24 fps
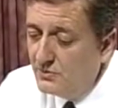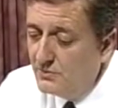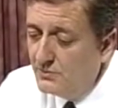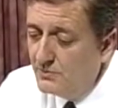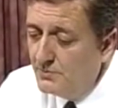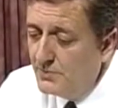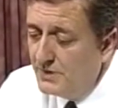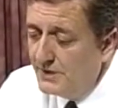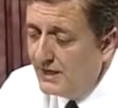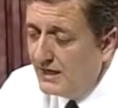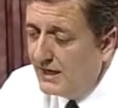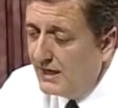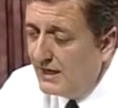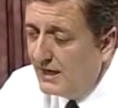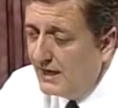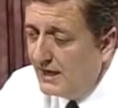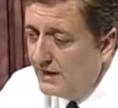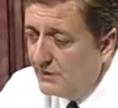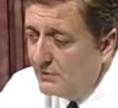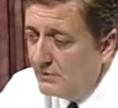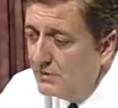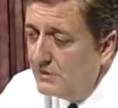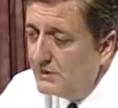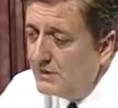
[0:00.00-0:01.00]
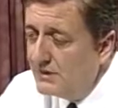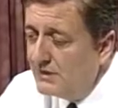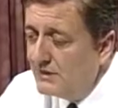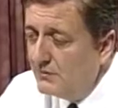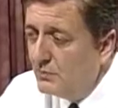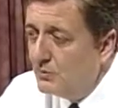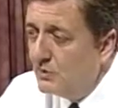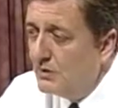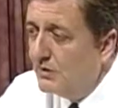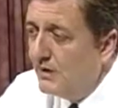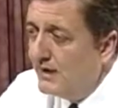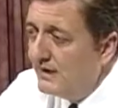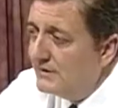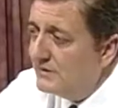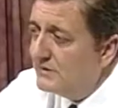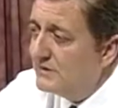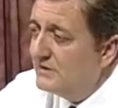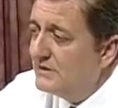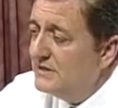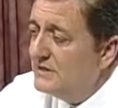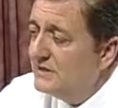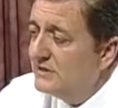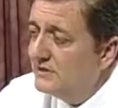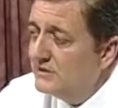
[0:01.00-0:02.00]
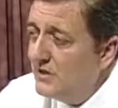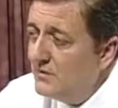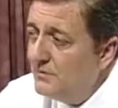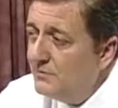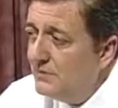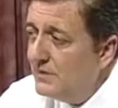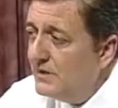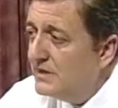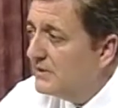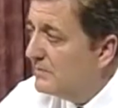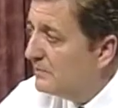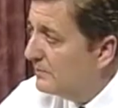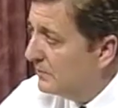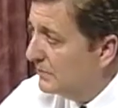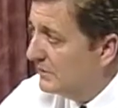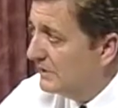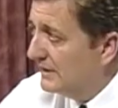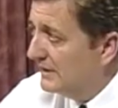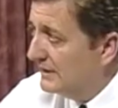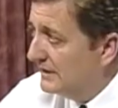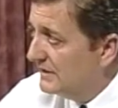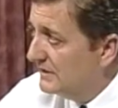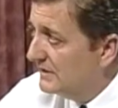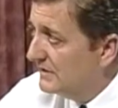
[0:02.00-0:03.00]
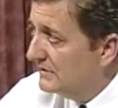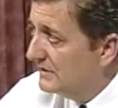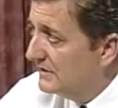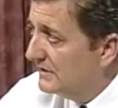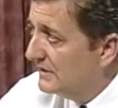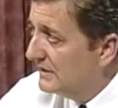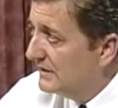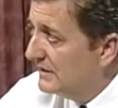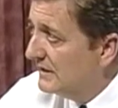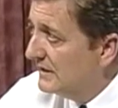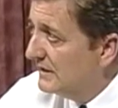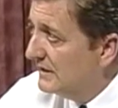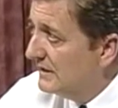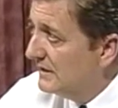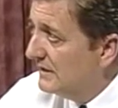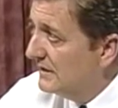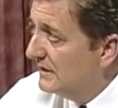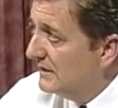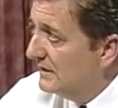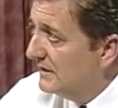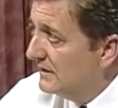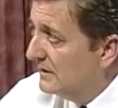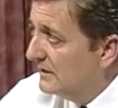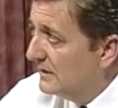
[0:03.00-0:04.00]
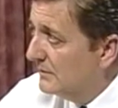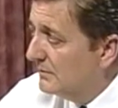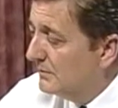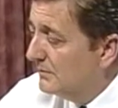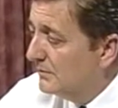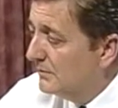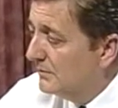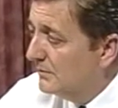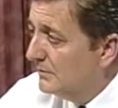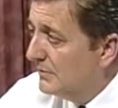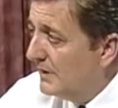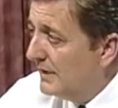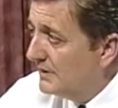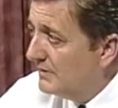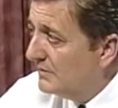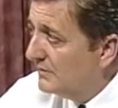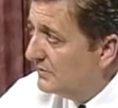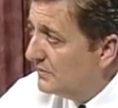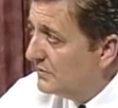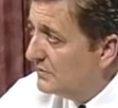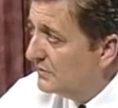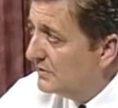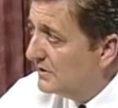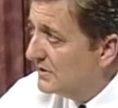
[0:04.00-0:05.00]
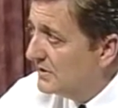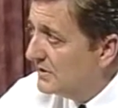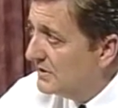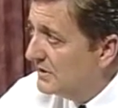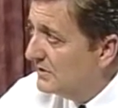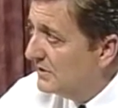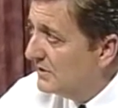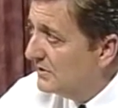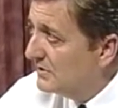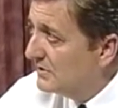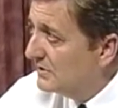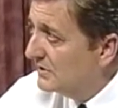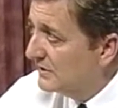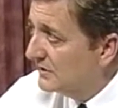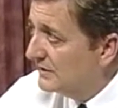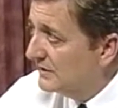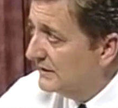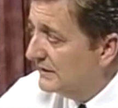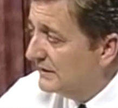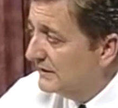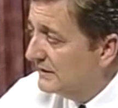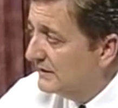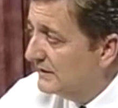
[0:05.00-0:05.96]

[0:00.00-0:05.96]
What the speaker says: But I really would like to see something in place by the first of the year, certainly.